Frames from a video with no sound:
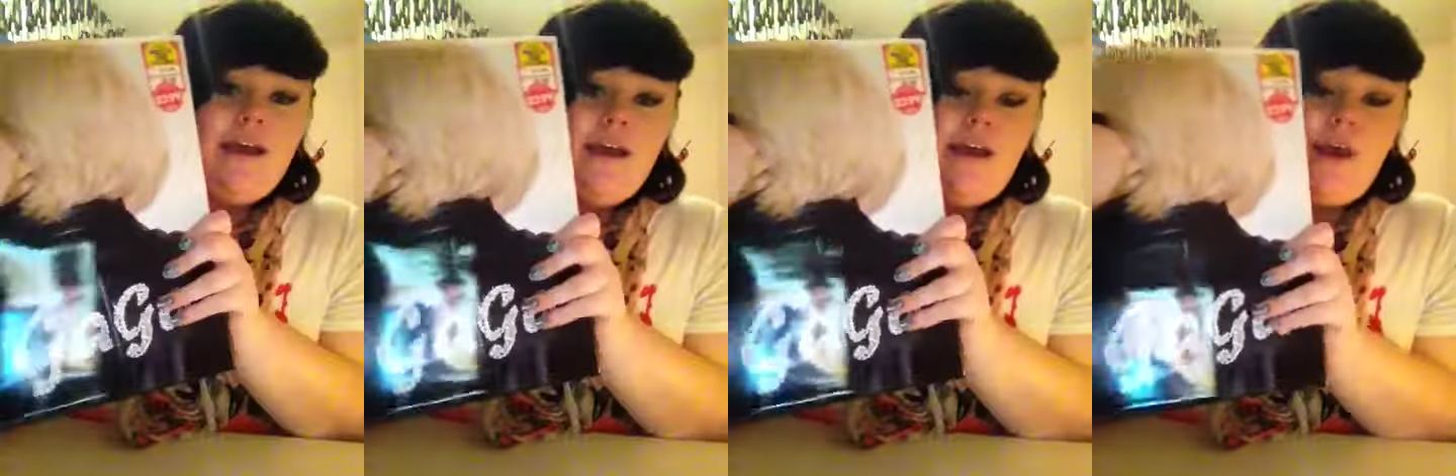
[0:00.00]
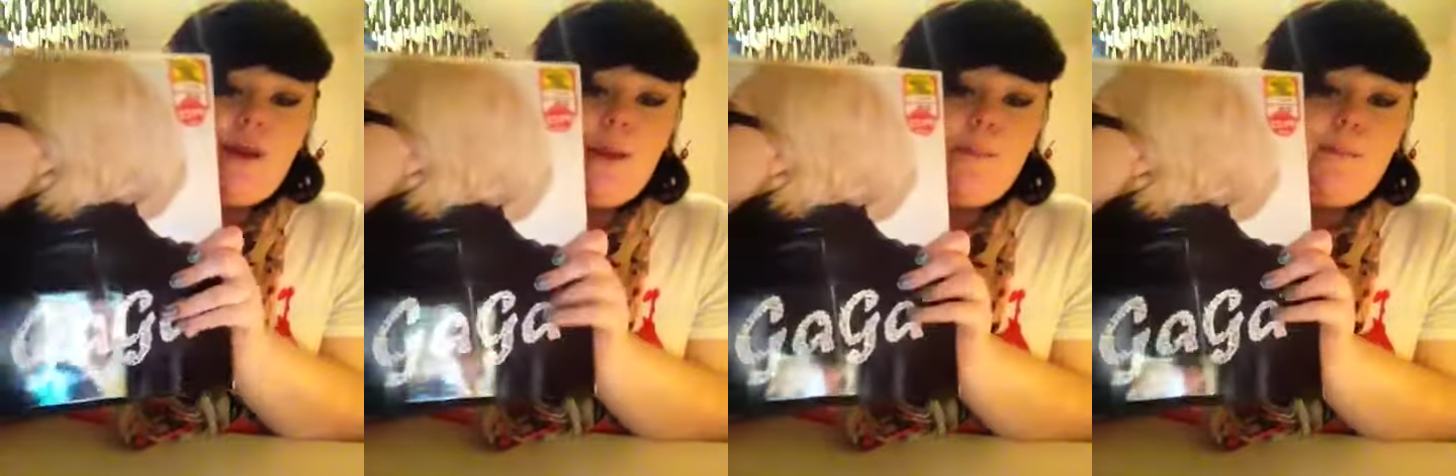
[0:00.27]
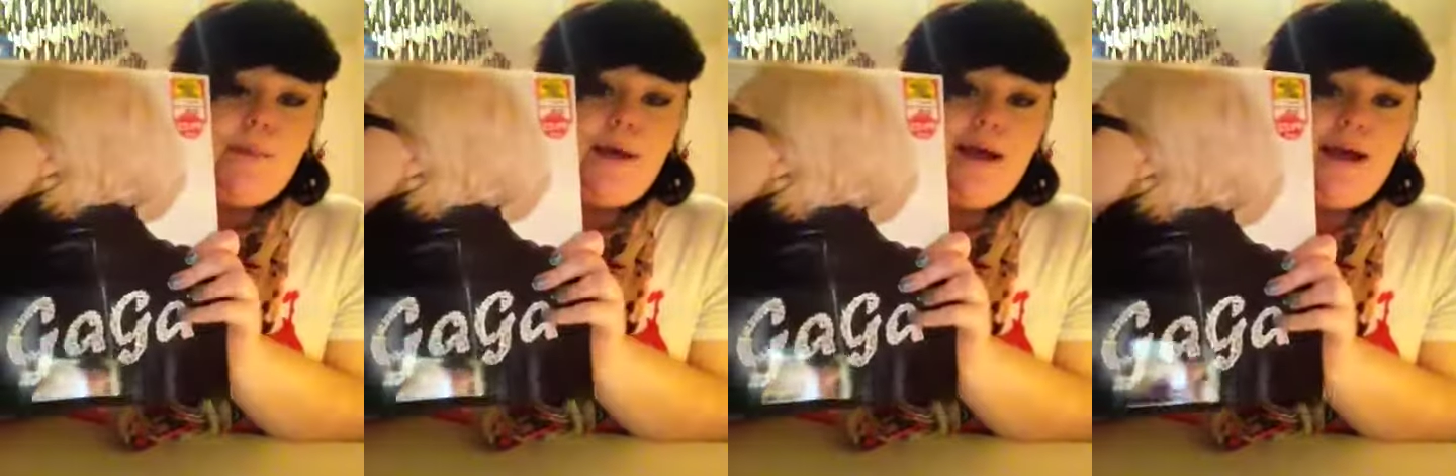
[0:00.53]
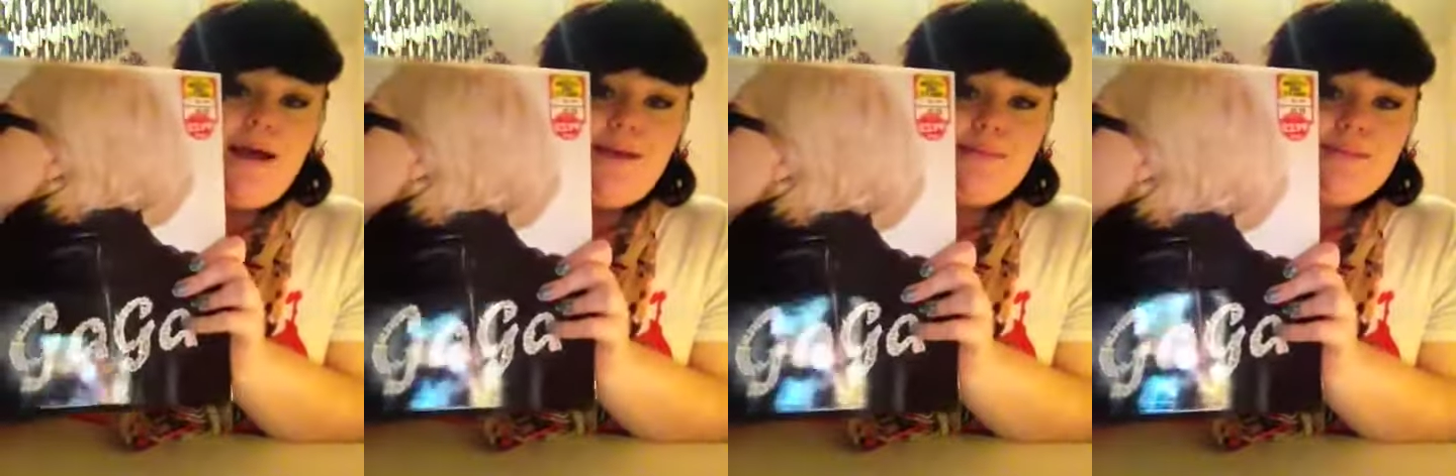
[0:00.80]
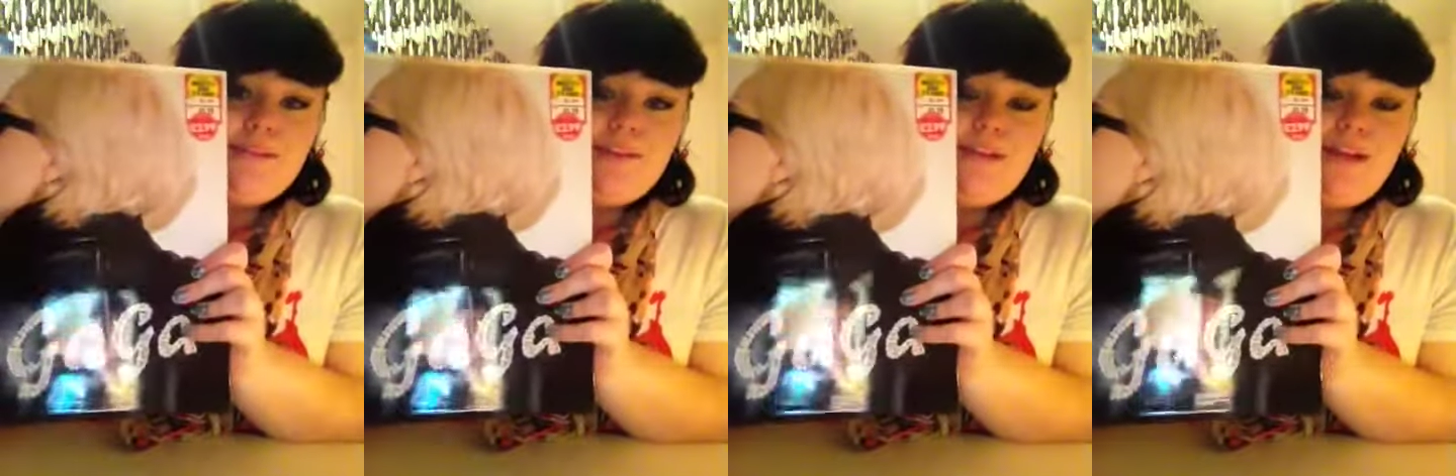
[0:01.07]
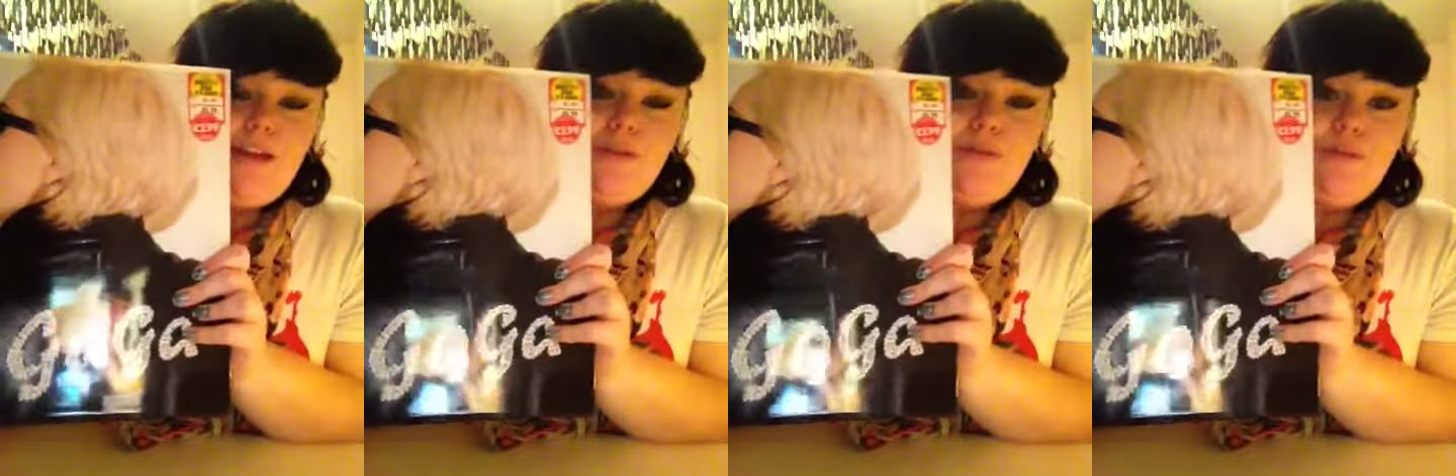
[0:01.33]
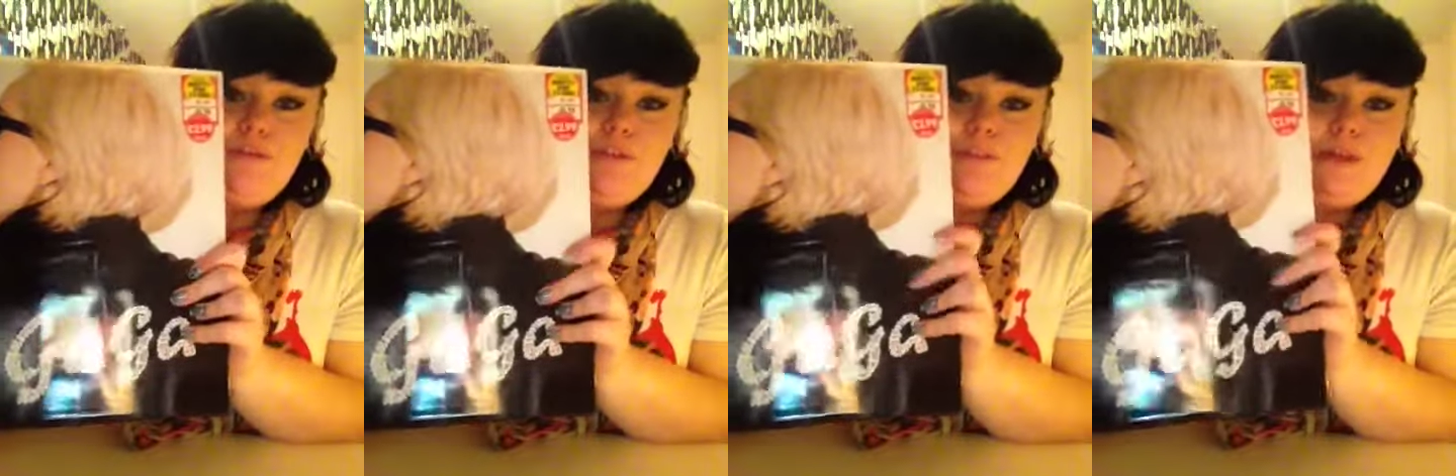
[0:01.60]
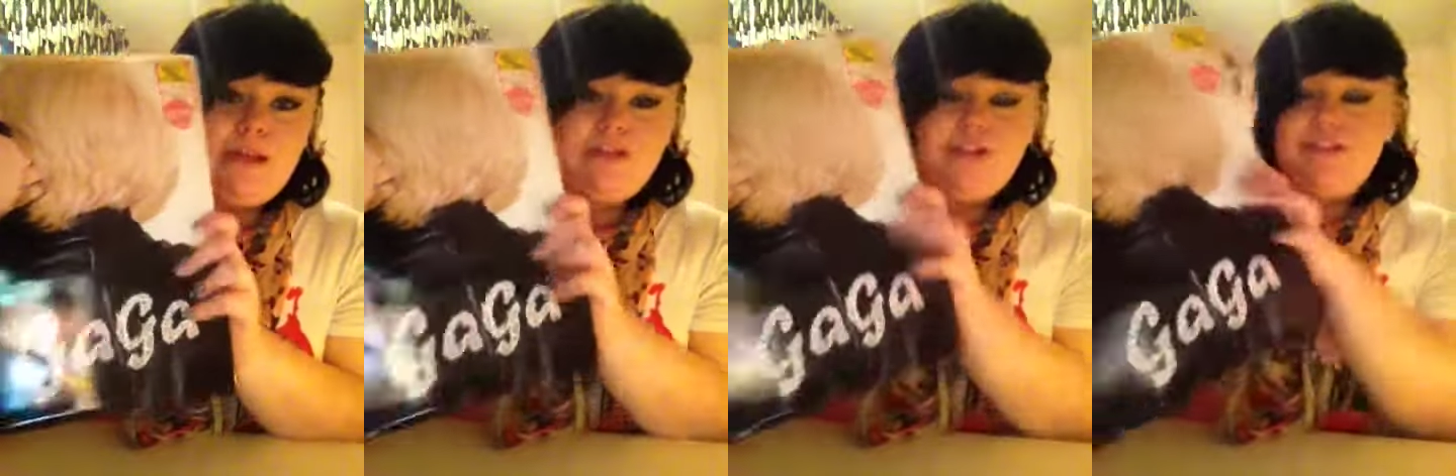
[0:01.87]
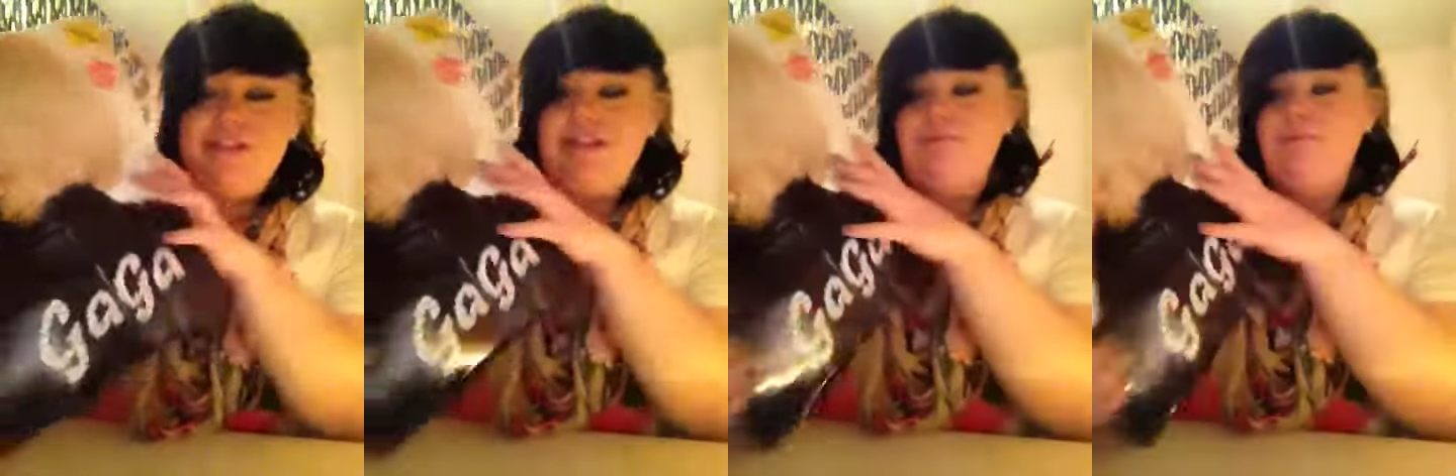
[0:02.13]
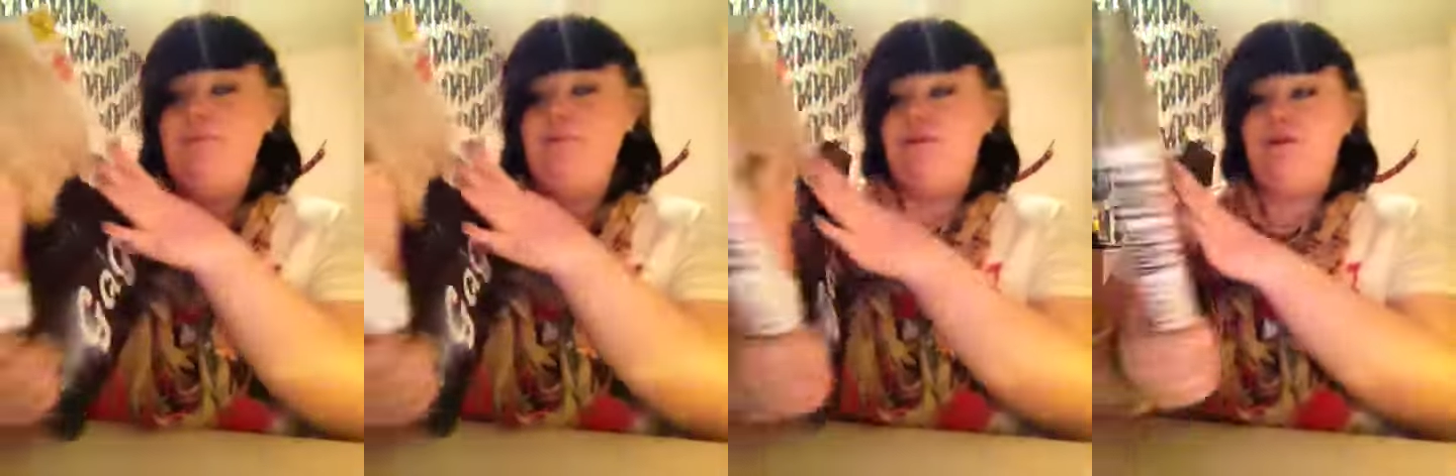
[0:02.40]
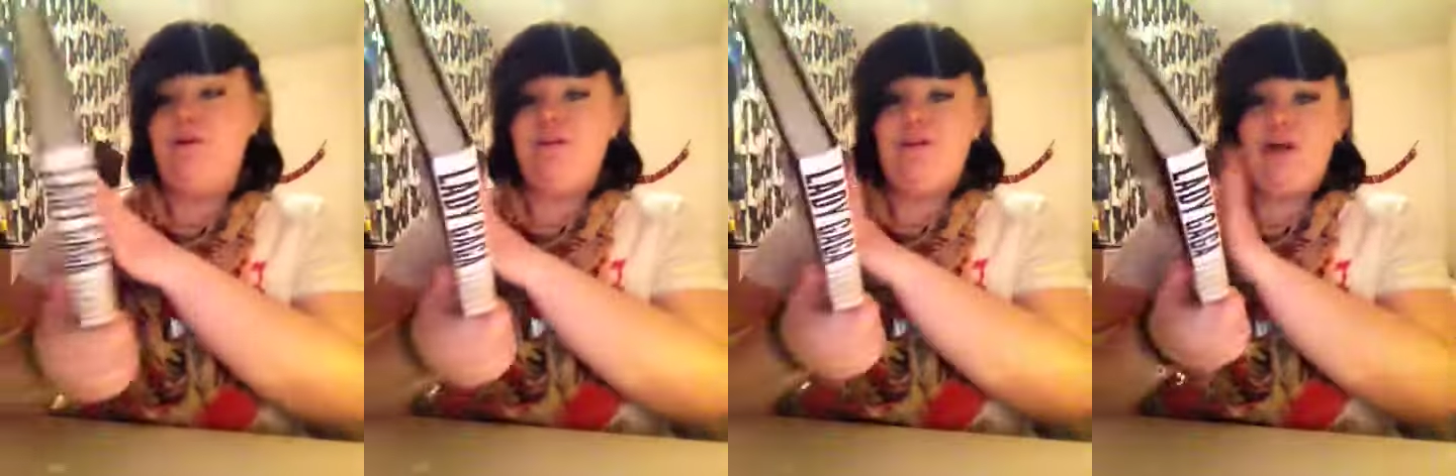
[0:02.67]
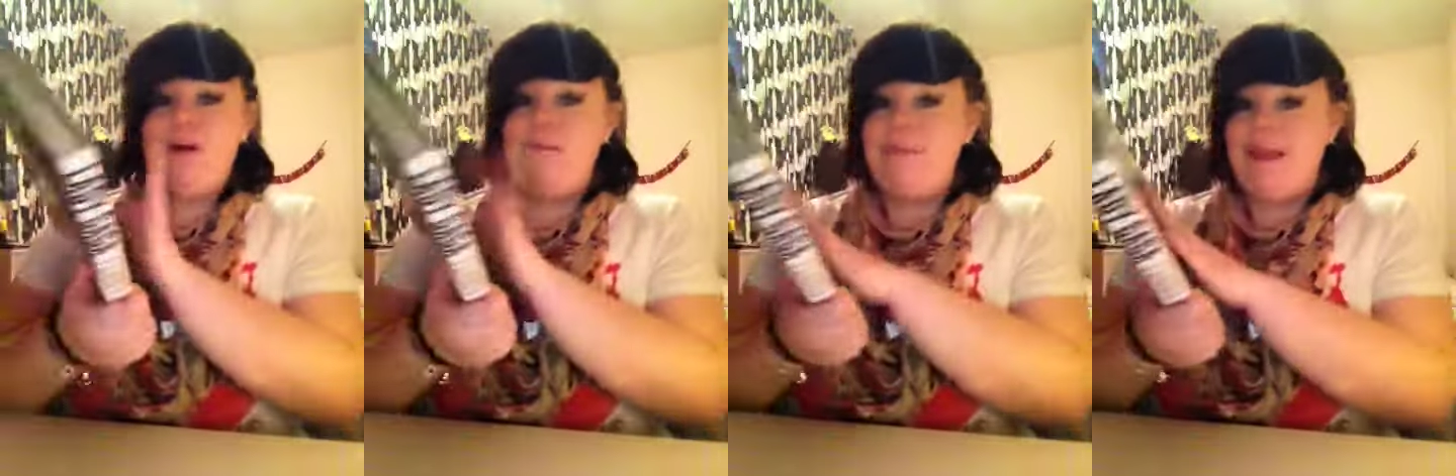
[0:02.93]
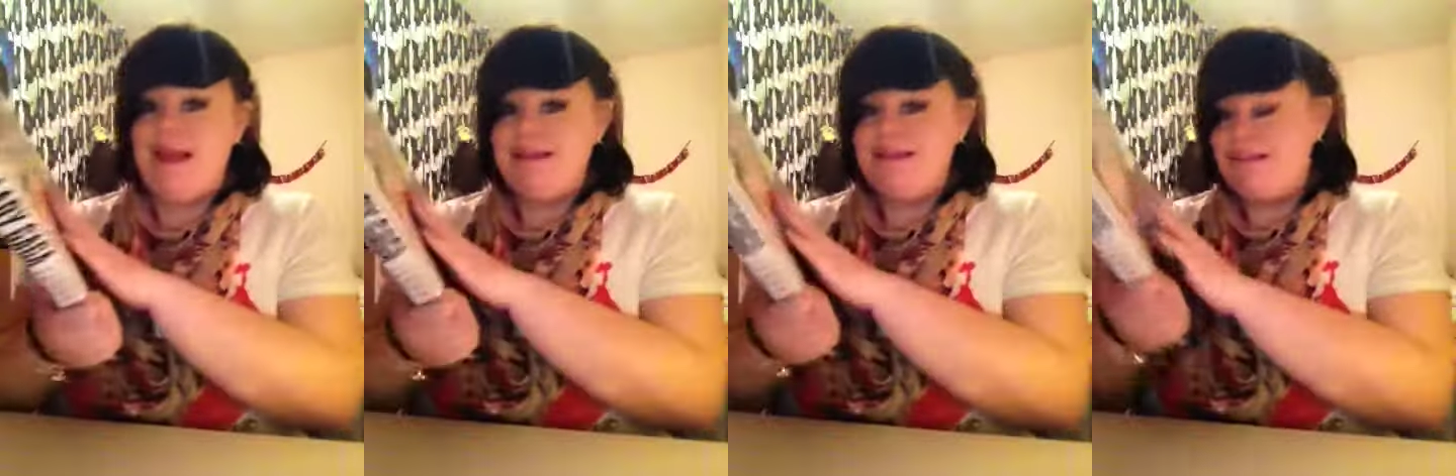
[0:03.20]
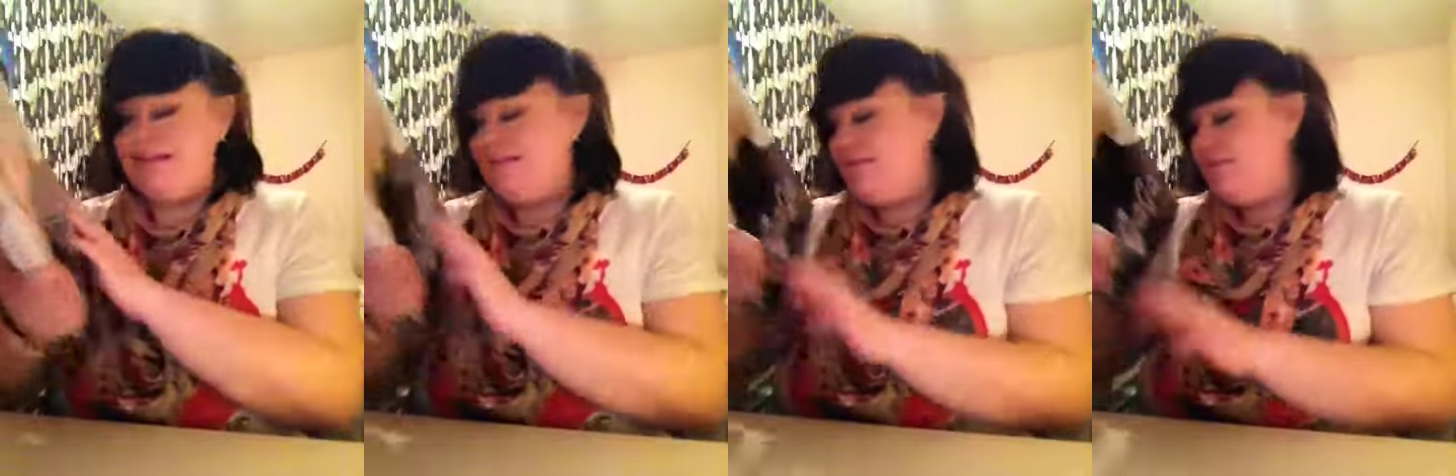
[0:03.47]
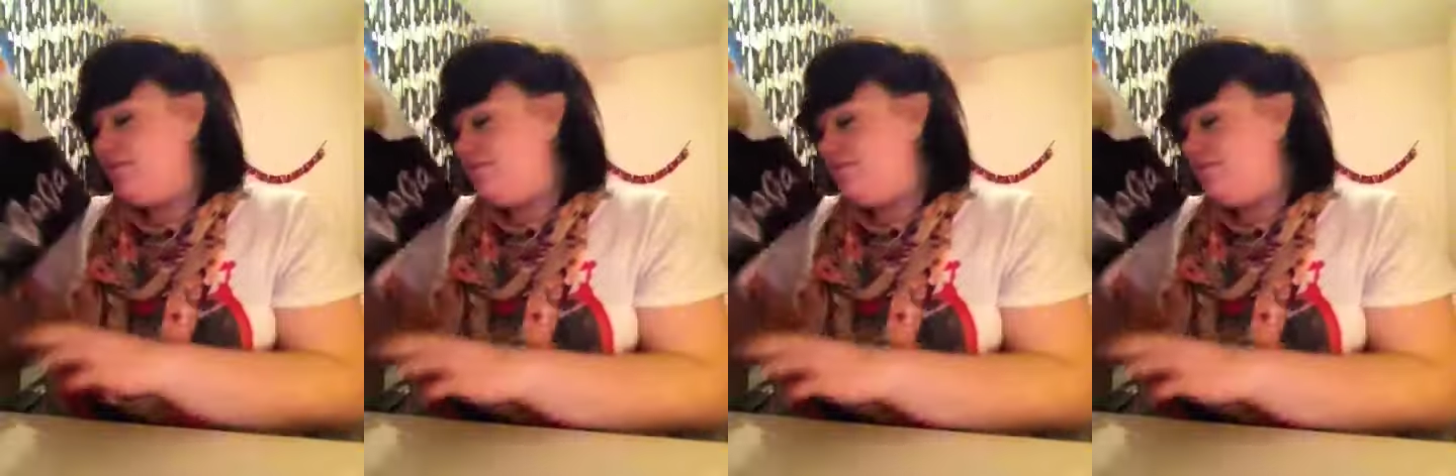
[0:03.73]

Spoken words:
I absolutely love the pictures in this book. They're amazing. The